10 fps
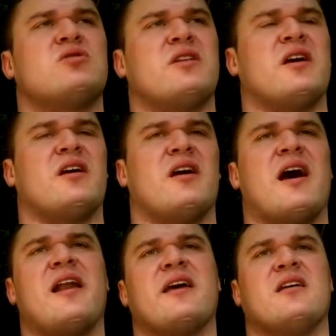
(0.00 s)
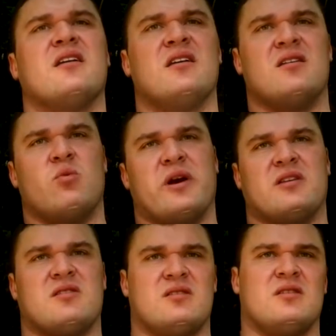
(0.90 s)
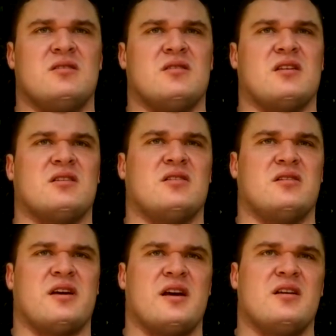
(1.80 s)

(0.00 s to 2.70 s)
to the LA weight that they done that.